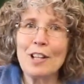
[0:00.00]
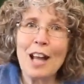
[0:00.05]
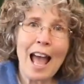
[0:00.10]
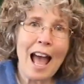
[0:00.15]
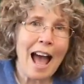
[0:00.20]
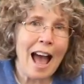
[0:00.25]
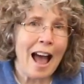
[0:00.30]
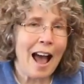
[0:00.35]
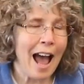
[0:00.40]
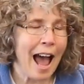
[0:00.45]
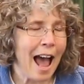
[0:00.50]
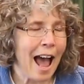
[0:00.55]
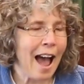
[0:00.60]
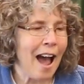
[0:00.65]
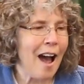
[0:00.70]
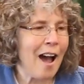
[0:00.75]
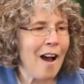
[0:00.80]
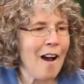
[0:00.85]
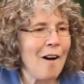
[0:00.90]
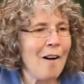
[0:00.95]

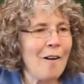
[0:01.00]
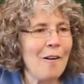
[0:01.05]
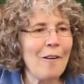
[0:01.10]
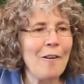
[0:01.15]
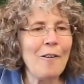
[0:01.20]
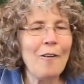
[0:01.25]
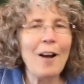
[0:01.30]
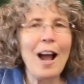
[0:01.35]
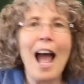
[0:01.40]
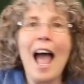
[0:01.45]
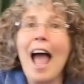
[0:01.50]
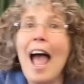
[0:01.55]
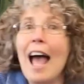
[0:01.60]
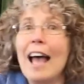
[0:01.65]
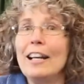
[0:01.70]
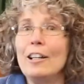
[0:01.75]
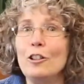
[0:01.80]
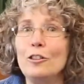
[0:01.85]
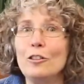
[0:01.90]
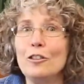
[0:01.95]
now,
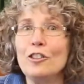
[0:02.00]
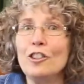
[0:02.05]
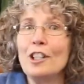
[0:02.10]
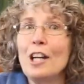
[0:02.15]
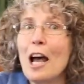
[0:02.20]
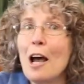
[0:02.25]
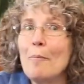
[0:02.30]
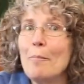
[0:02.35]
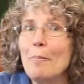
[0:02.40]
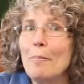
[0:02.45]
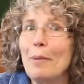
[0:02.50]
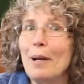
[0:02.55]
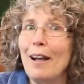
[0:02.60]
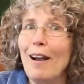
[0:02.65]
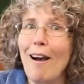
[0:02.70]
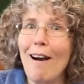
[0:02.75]
and loosen up.